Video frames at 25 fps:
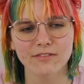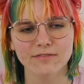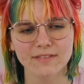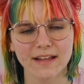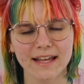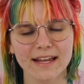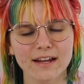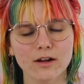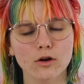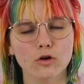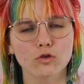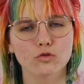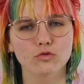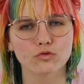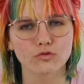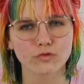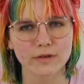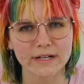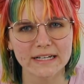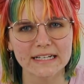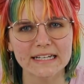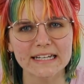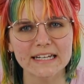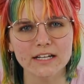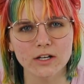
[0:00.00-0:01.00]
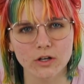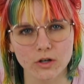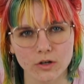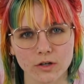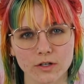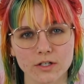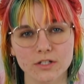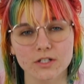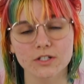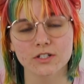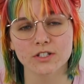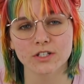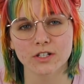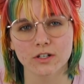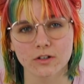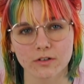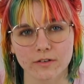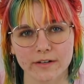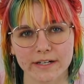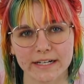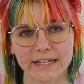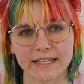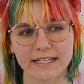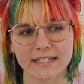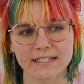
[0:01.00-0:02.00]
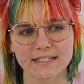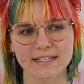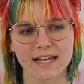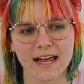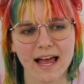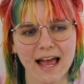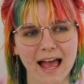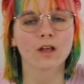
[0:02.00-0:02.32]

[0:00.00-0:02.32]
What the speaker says: like really good degrees.